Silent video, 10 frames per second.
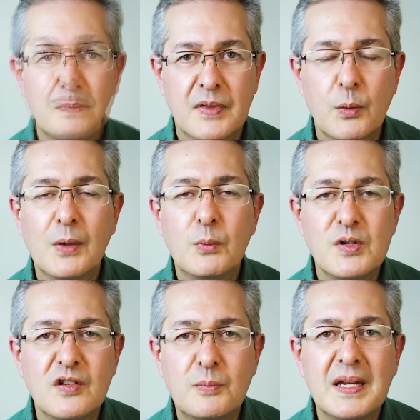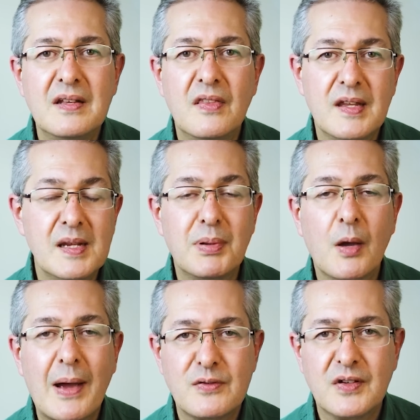The one which has been the
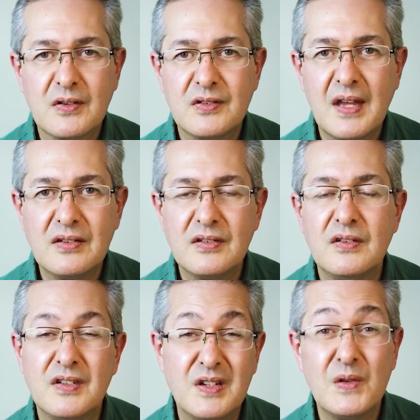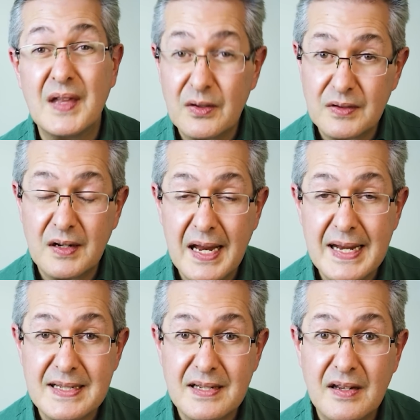blowout success since
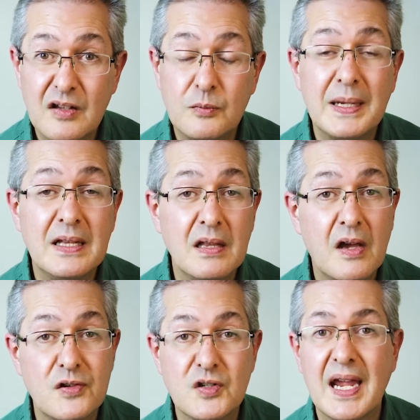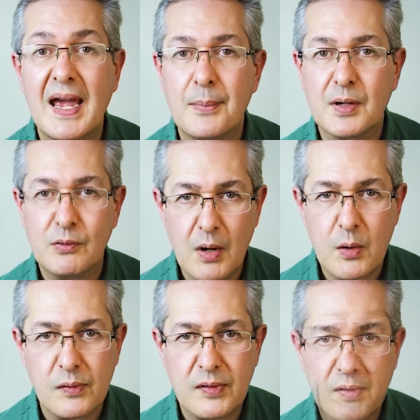2008 has been large cap
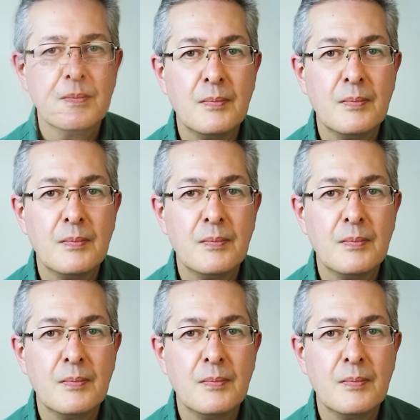growth.